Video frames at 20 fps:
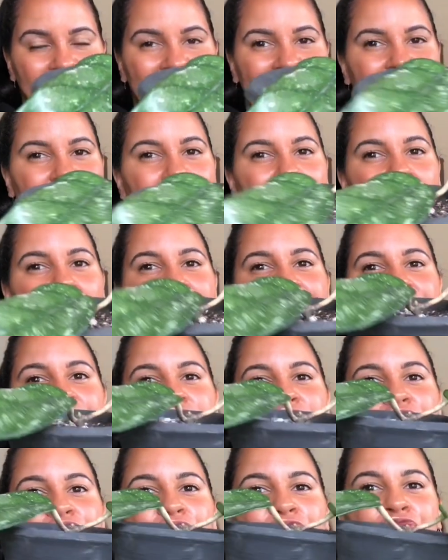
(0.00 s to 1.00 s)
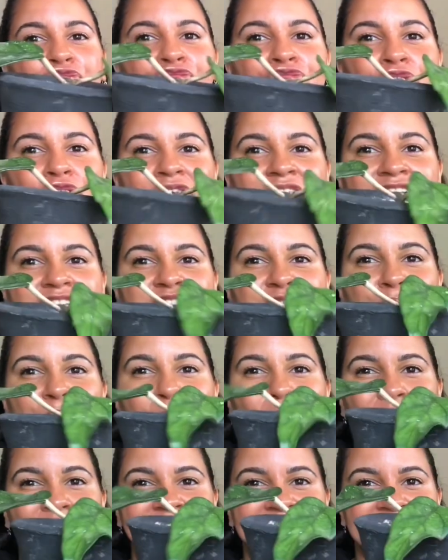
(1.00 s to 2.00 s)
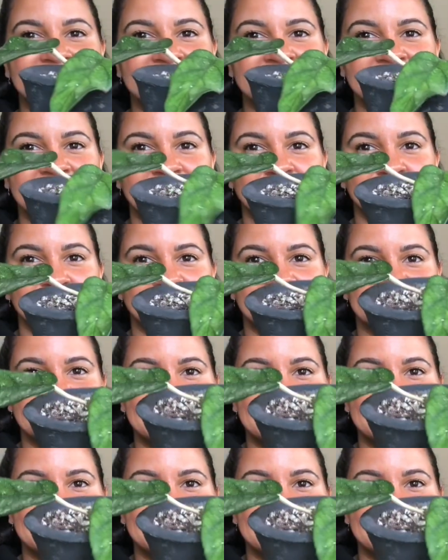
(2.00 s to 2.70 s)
I love this one for its pointy leaves that